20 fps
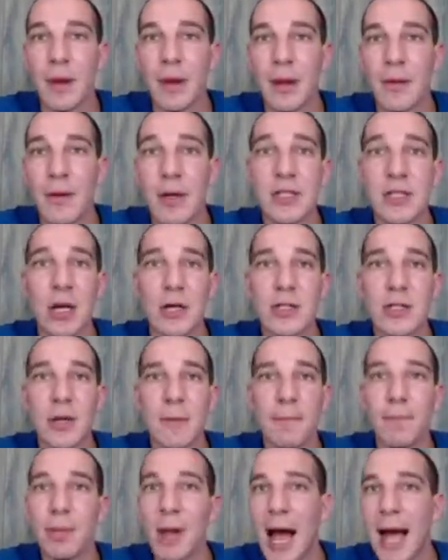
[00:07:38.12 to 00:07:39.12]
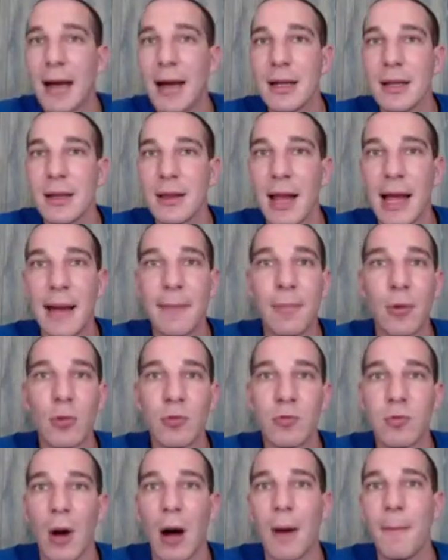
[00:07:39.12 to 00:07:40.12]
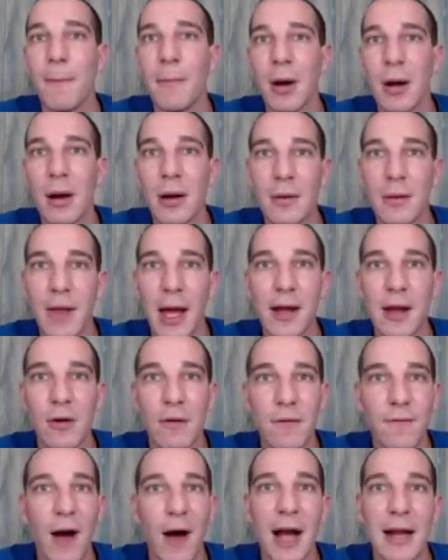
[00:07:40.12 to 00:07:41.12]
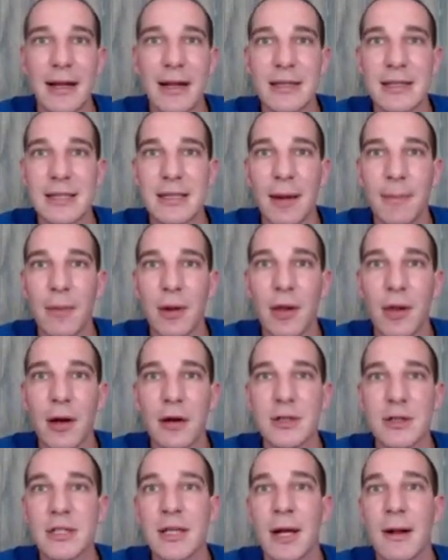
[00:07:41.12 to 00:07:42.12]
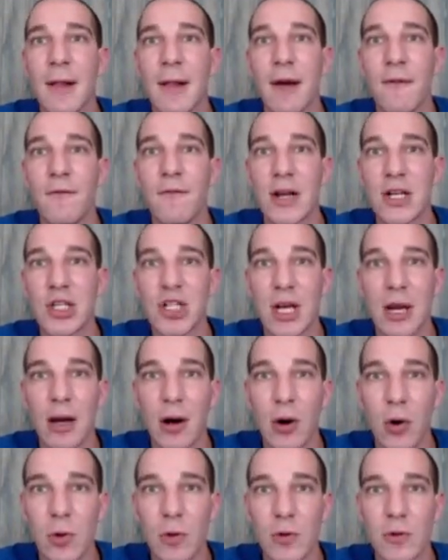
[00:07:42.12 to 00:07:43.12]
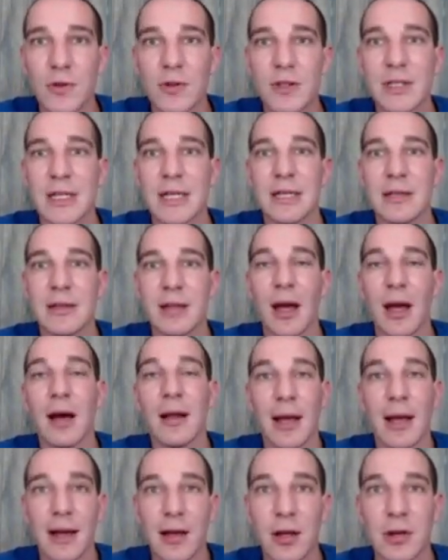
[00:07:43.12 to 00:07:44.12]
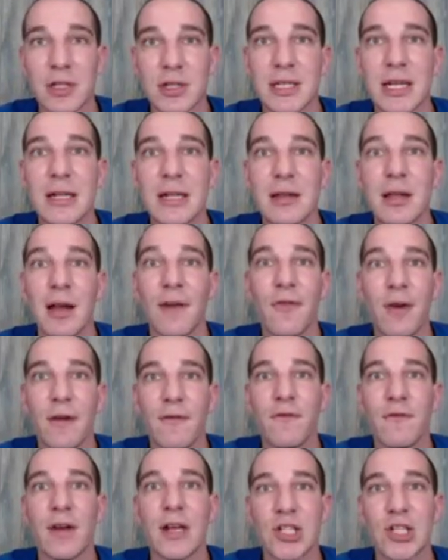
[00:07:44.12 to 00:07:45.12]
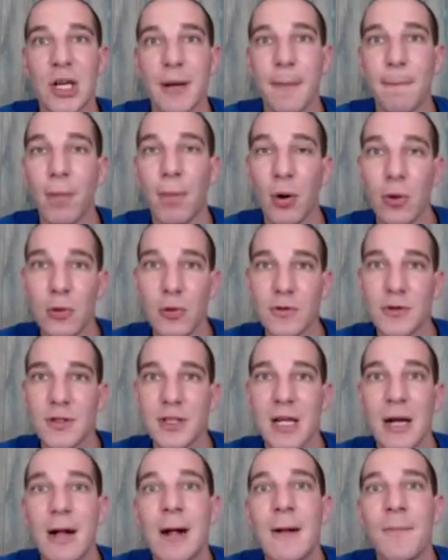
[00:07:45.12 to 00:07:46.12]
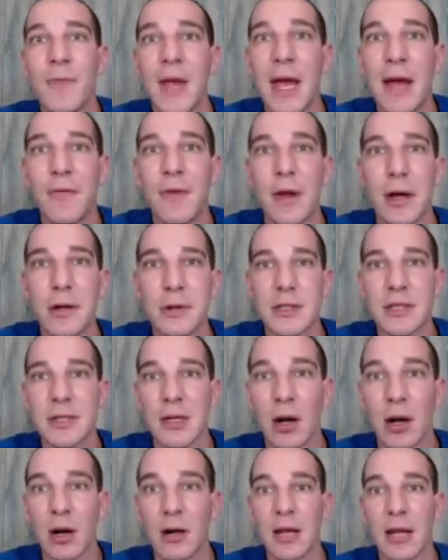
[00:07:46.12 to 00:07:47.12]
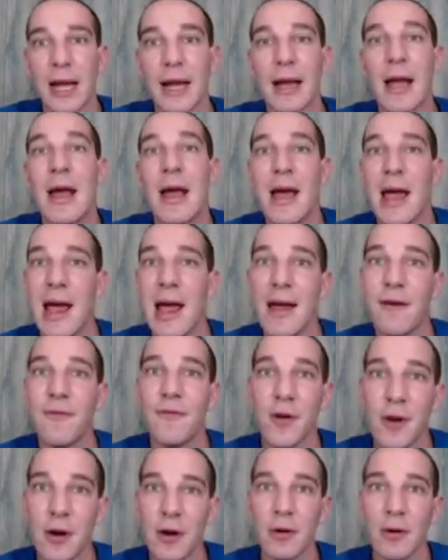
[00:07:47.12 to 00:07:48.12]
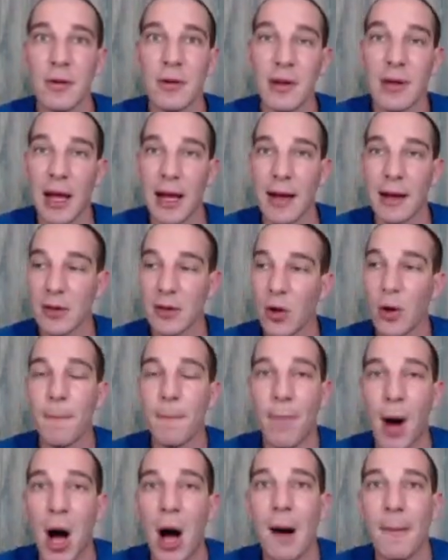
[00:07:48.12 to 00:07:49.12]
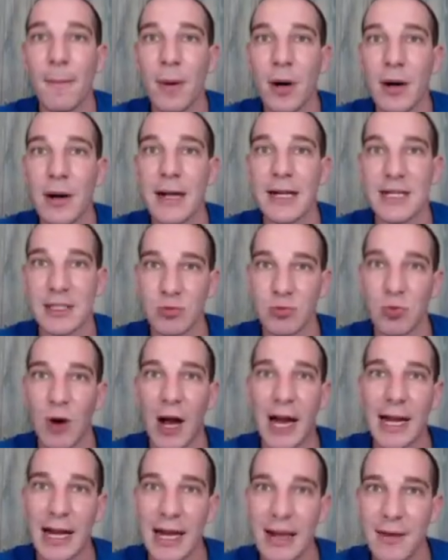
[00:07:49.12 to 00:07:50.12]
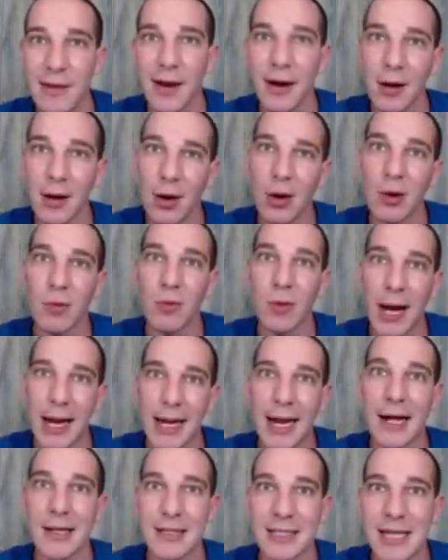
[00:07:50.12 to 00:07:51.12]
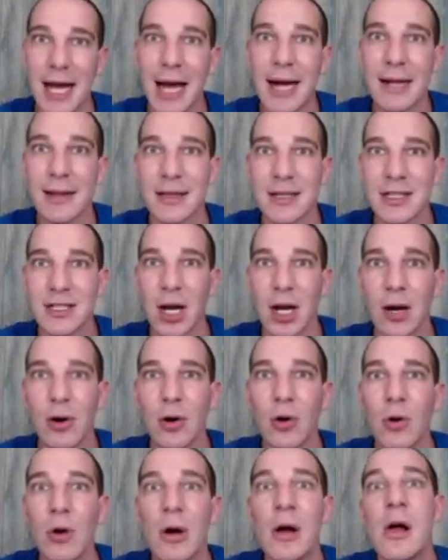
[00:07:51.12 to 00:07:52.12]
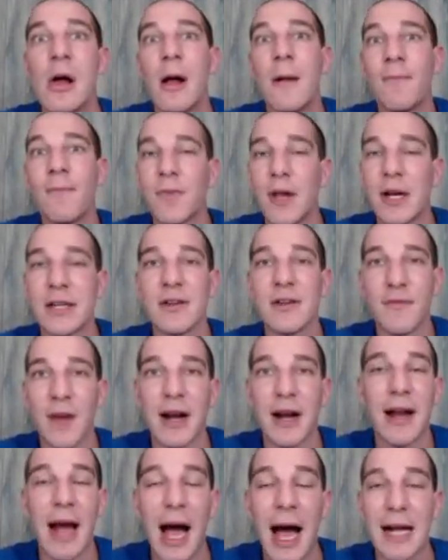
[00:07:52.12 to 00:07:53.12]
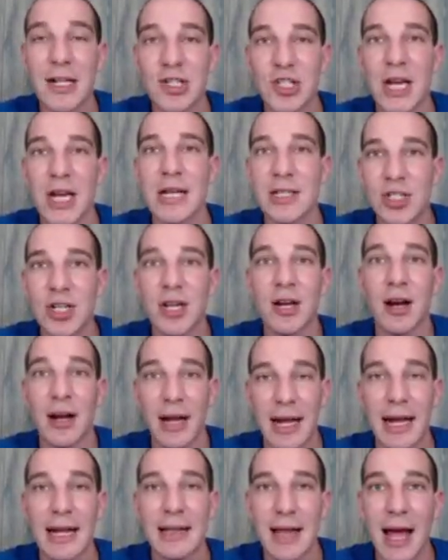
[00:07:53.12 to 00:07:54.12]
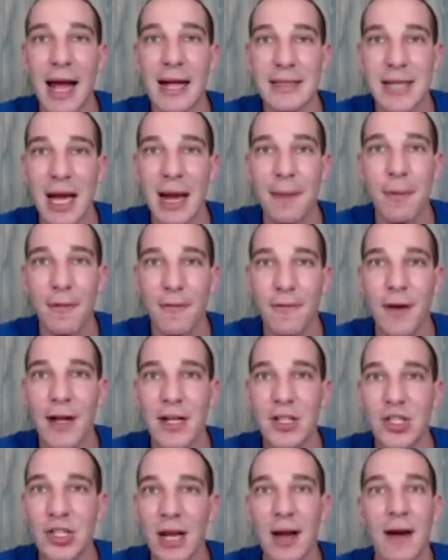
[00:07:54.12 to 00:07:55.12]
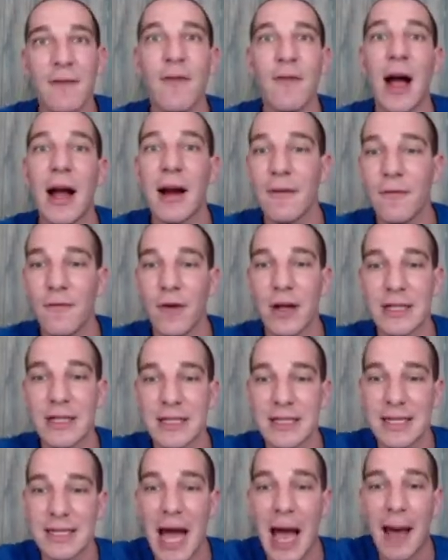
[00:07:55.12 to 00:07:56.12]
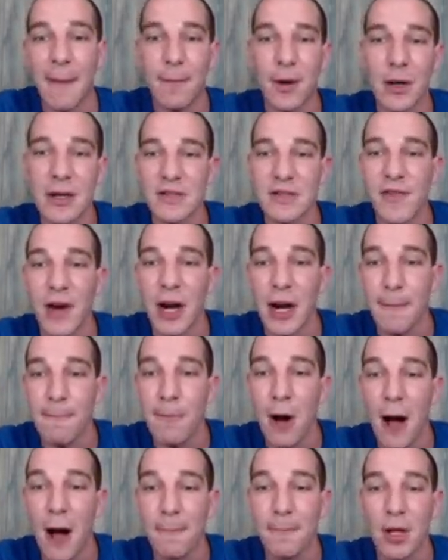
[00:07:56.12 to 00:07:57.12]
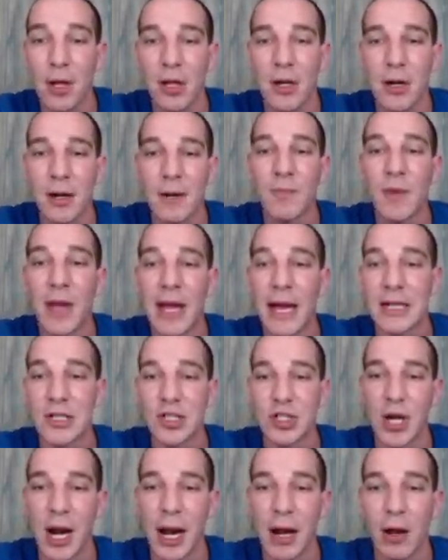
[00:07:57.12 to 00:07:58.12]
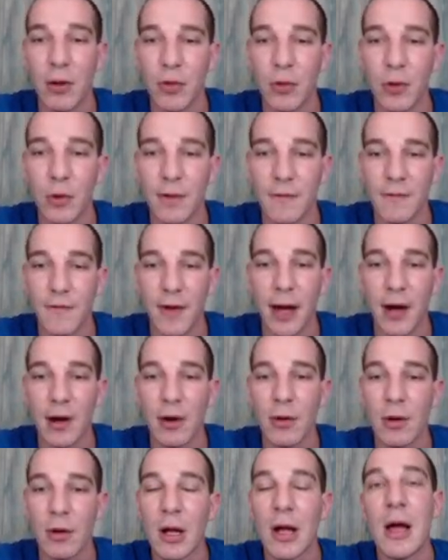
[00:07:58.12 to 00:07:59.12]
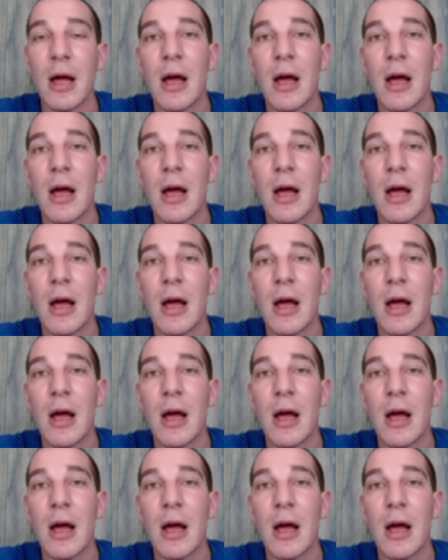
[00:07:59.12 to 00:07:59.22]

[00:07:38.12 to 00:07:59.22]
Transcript: There's also black label rum that you'll find in some of those fishing holes and uh, like you'll see different fishing poles. and those are like if your like little bobber is right in there or right outside the circle there's a very high chance you're going to get that type of fish. Like a firefin snapper is very popular in Stranglethorn Vale.